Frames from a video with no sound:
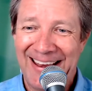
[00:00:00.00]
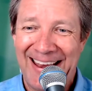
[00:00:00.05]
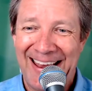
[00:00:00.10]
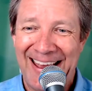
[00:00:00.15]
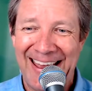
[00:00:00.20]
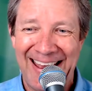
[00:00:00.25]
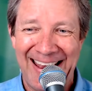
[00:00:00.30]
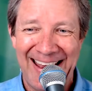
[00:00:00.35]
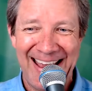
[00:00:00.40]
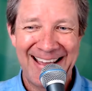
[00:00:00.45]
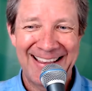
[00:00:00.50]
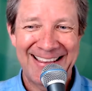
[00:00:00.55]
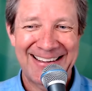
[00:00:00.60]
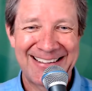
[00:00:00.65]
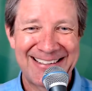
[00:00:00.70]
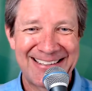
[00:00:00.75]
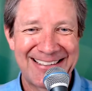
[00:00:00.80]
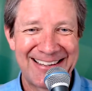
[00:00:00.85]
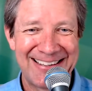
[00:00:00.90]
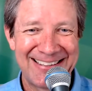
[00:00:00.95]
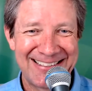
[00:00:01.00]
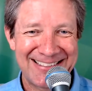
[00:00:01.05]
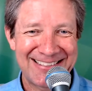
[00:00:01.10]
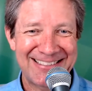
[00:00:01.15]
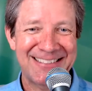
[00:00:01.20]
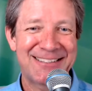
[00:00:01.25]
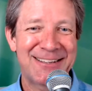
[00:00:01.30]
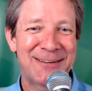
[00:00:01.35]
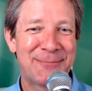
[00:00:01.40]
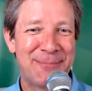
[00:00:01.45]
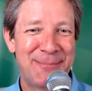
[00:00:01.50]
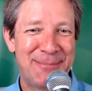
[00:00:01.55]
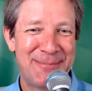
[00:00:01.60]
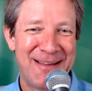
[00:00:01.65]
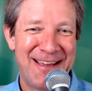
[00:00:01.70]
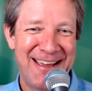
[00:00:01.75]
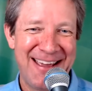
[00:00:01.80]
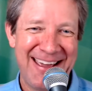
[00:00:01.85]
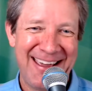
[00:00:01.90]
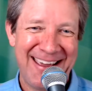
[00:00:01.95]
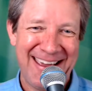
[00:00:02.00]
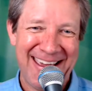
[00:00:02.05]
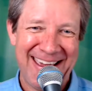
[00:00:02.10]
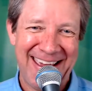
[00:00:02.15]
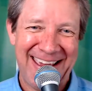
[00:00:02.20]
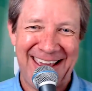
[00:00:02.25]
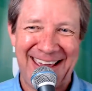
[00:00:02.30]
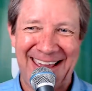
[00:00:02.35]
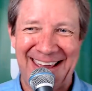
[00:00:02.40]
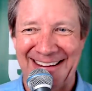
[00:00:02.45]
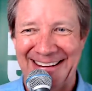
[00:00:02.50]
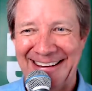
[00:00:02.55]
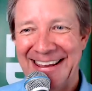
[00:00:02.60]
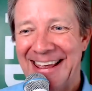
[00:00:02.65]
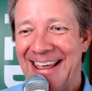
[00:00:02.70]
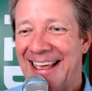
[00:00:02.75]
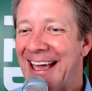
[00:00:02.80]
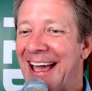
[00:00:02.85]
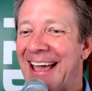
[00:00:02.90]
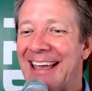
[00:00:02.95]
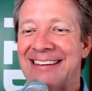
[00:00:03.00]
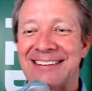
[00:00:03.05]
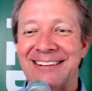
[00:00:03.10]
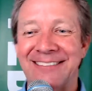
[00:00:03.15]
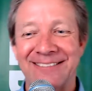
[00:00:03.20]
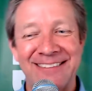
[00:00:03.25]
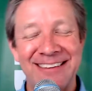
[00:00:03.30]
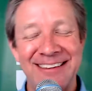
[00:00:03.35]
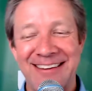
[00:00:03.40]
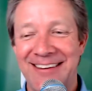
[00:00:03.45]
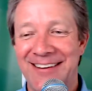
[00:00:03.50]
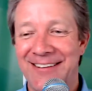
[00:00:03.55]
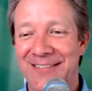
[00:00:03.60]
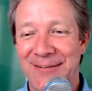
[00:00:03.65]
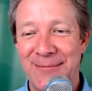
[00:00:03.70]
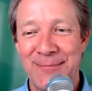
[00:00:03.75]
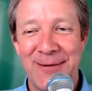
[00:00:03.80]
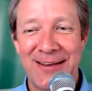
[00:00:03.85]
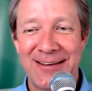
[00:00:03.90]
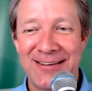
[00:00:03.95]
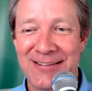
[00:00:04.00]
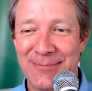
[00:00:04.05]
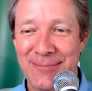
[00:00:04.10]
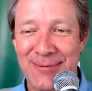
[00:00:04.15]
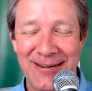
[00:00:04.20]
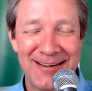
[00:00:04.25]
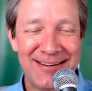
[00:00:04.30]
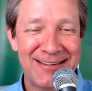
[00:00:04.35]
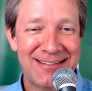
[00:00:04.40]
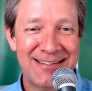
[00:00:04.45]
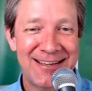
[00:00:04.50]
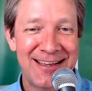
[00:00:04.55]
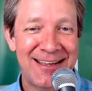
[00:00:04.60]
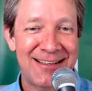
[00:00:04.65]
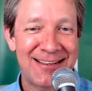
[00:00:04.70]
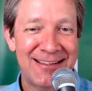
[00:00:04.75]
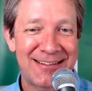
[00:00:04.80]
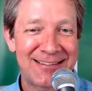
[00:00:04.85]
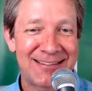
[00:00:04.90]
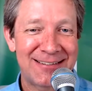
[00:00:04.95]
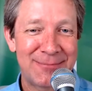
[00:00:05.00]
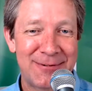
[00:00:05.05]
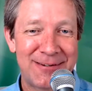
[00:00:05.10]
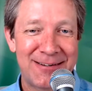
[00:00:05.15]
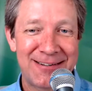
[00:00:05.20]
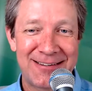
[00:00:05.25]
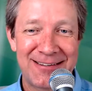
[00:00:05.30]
Alex is still on. I don't think you're in MySpace, Alex, but